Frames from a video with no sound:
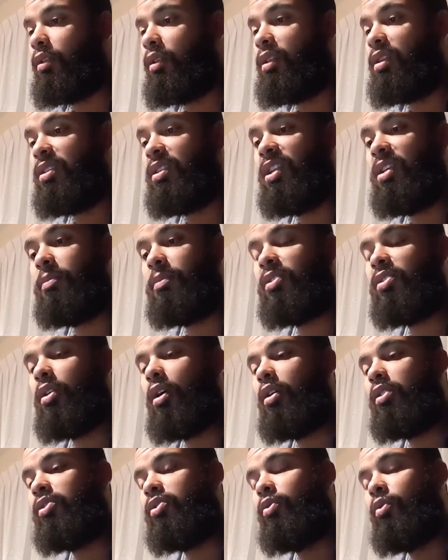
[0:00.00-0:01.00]
These demons are
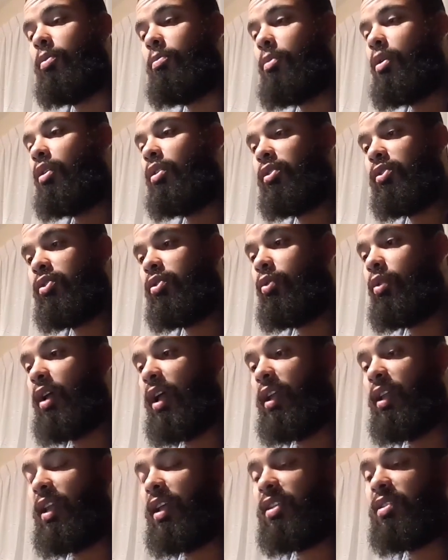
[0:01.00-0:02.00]
also among us. So,
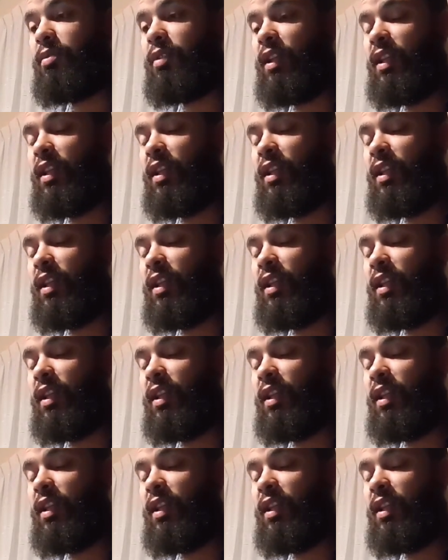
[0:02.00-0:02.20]
and that's